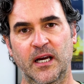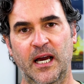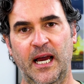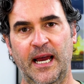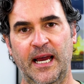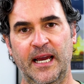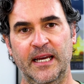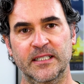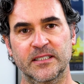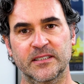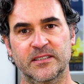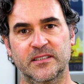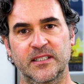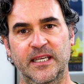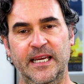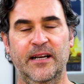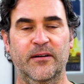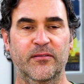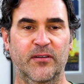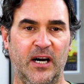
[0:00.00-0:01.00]
And
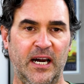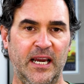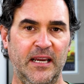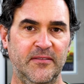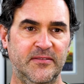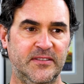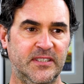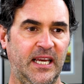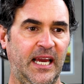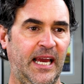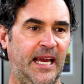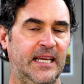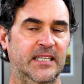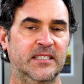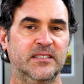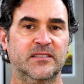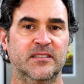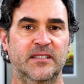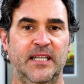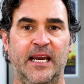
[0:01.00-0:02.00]
it arrived
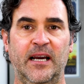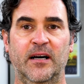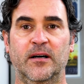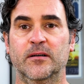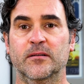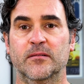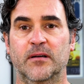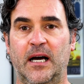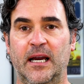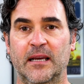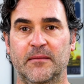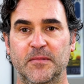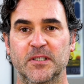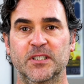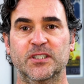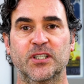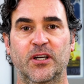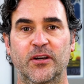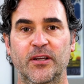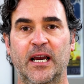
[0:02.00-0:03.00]
and now I'm going
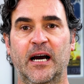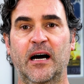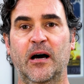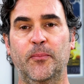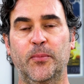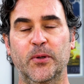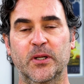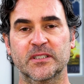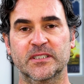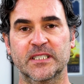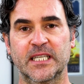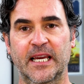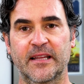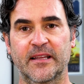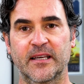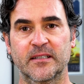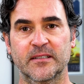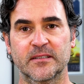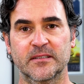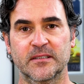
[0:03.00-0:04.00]
to show you how I put it
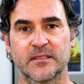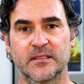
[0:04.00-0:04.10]
together.